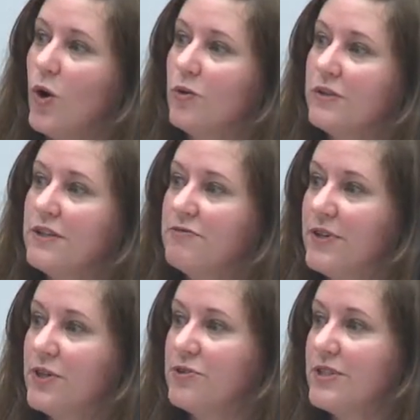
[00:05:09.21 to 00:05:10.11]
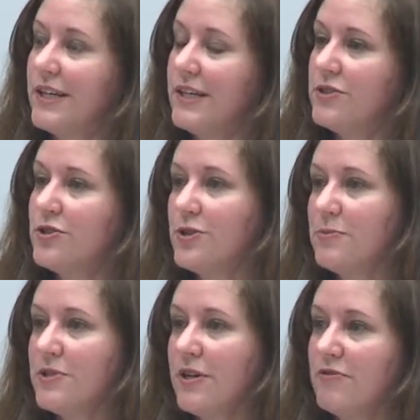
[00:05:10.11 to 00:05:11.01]
only figures it in
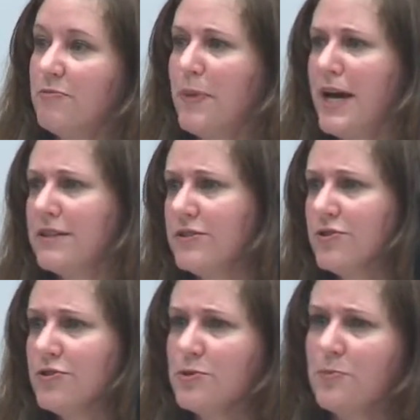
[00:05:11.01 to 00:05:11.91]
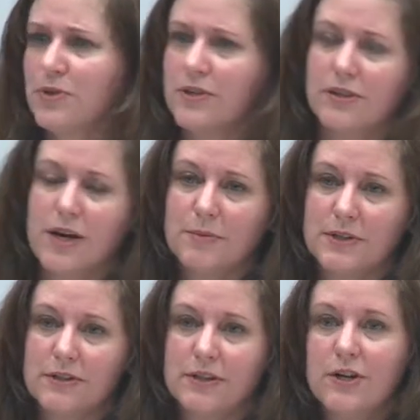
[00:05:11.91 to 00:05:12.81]
terms of passengers per
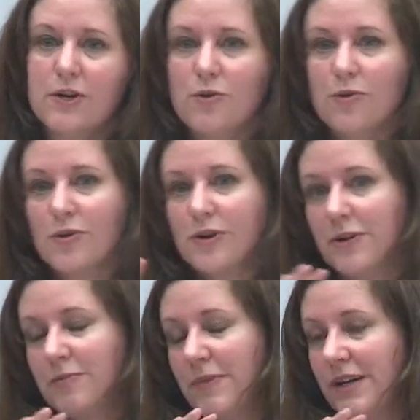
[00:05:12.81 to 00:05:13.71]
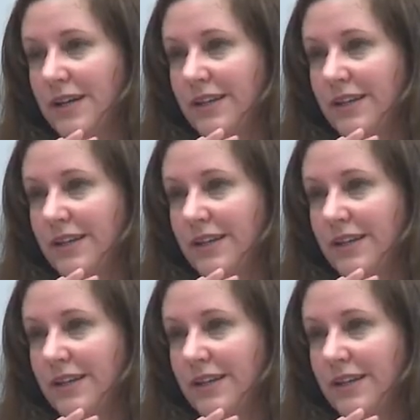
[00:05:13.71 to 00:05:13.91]
kilometer or